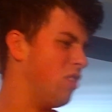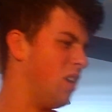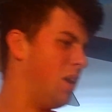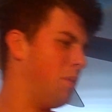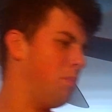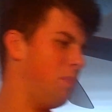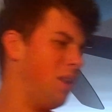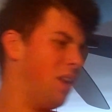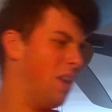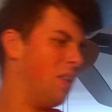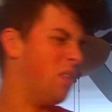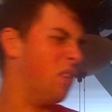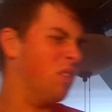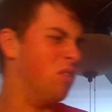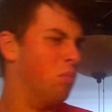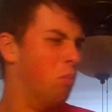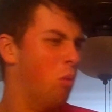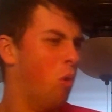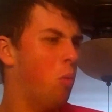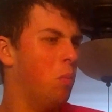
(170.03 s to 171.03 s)
champion at
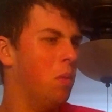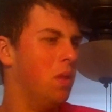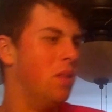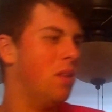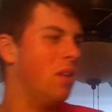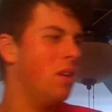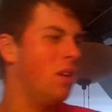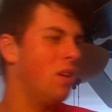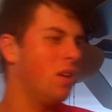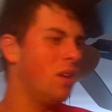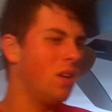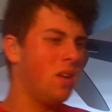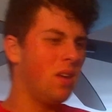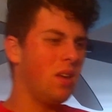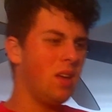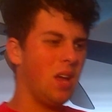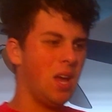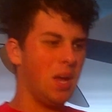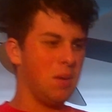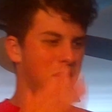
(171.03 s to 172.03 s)
this moment.
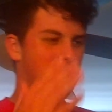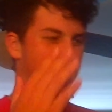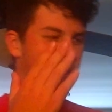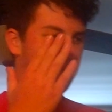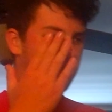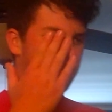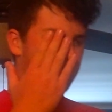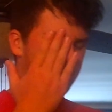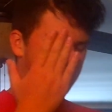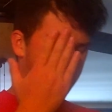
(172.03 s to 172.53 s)
I mean,